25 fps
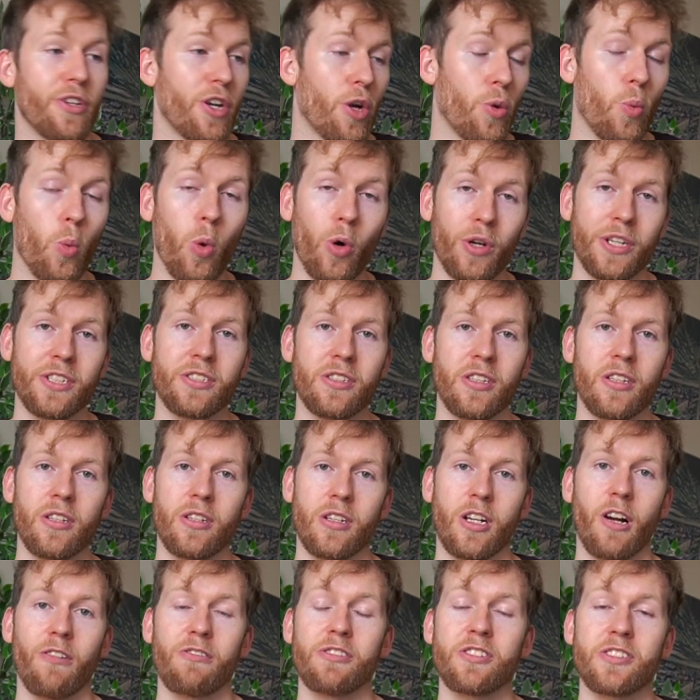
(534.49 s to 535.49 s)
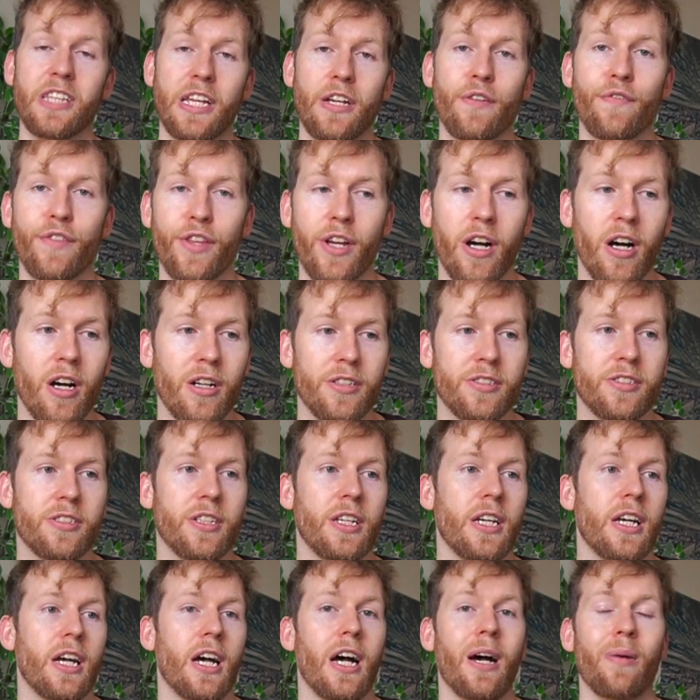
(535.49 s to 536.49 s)
you know, what is the current state of the art
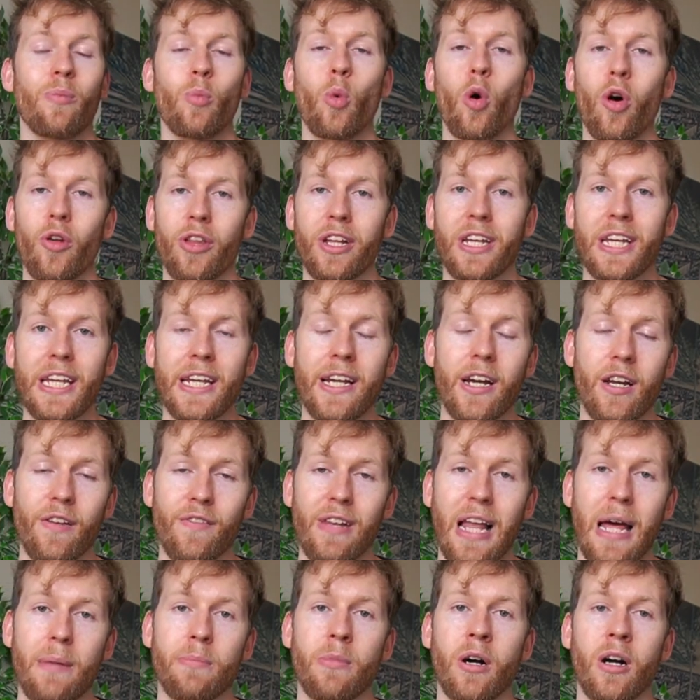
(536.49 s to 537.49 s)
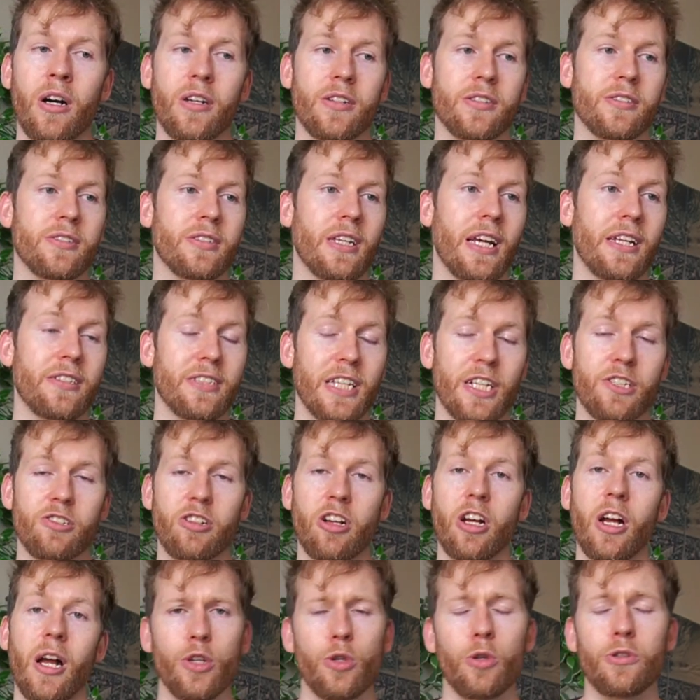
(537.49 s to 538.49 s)
and what are the key kind of landmarks, etc.